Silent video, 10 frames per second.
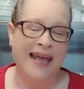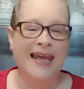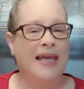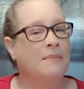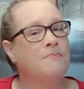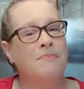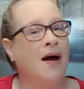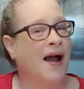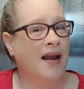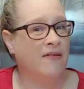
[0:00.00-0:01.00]
it
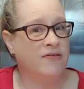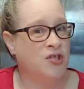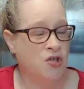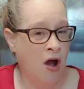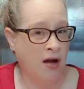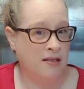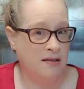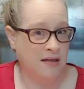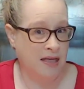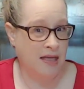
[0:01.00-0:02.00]
might have shocked
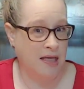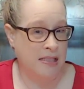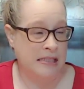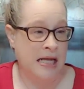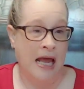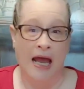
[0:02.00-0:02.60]
the yeast